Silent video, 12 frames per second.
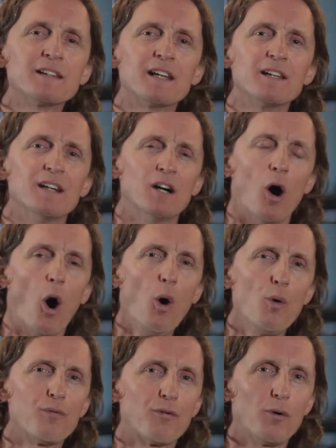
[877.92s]
that
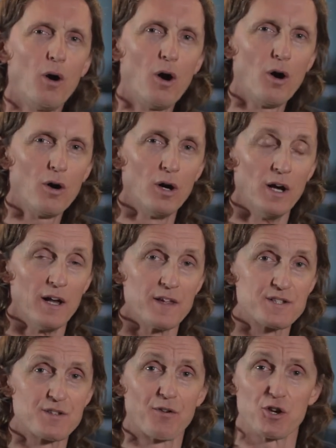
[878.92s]
overall this
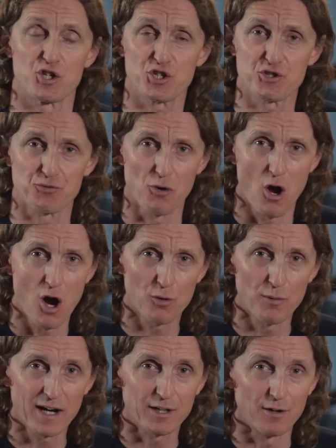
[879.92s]
is a very strong
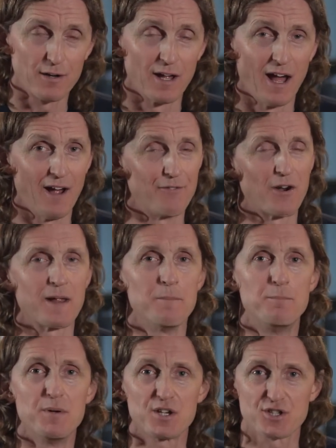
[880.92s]
record, a very
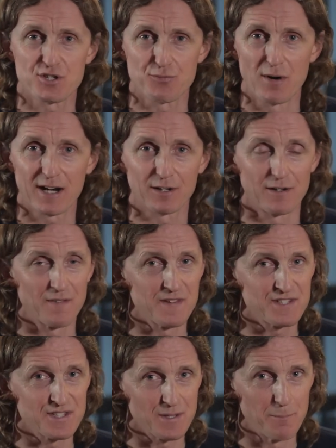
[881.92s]
ambitious record, and this
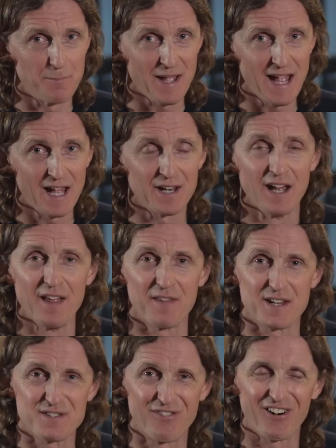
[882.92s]
is a band that
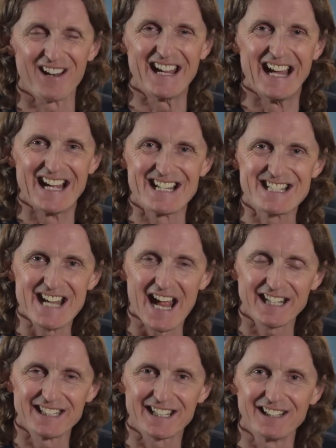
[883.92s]
is very
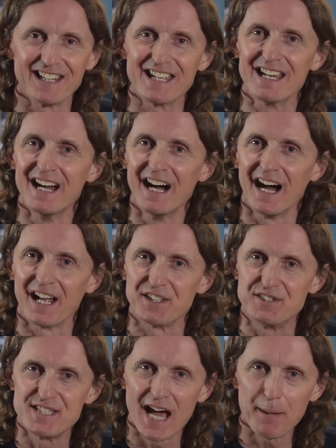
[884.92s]
technically
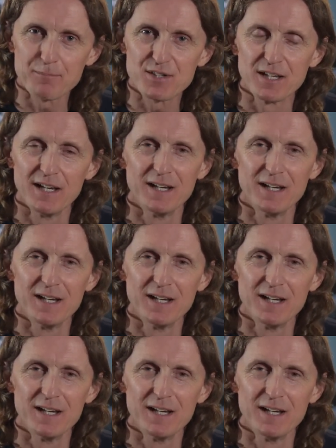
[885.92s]
adept.